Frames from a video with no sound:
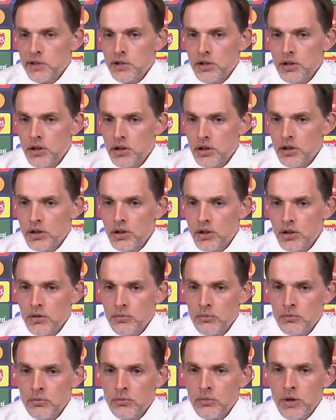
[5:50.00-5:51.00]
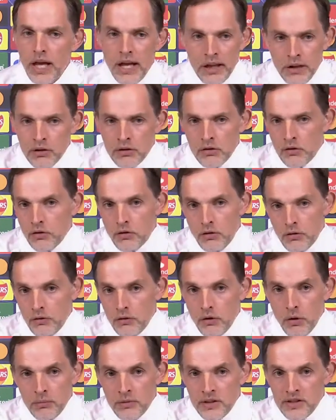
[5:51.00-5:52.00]
And
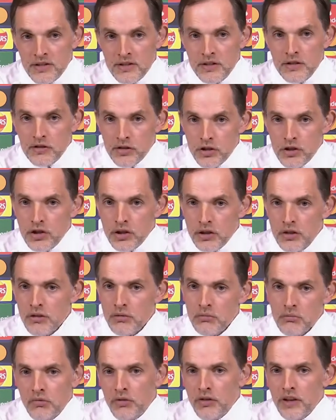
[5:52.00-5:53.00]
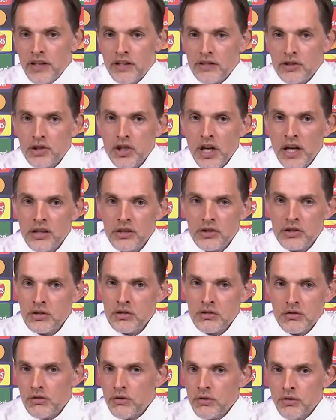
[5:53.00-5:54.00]
from this decision, things change,